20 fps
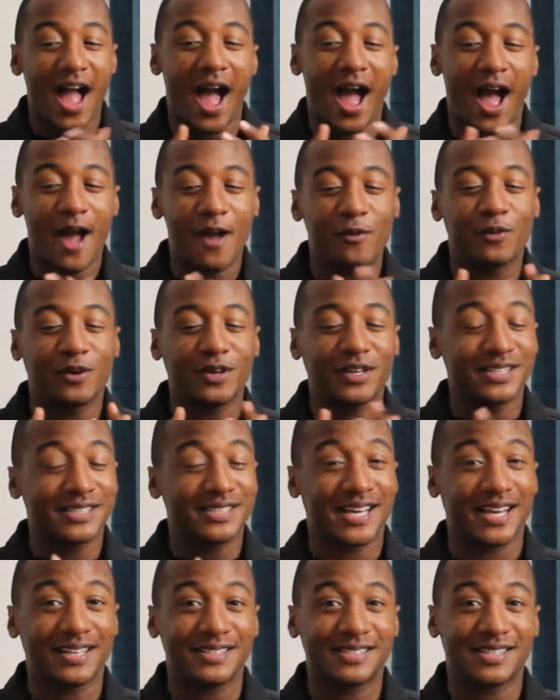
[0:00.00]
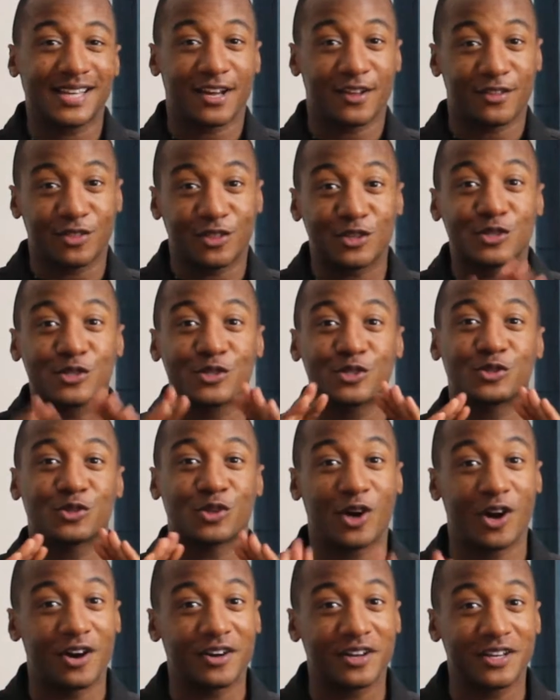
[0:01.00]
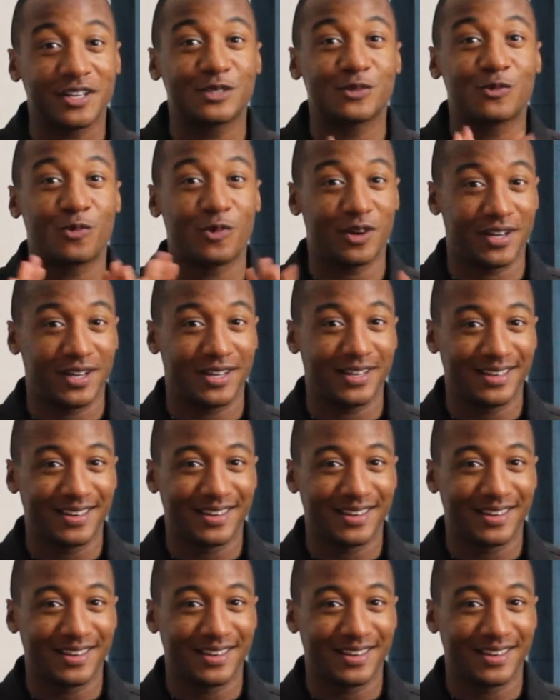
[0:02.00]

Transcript: I want to taste like the strongest one.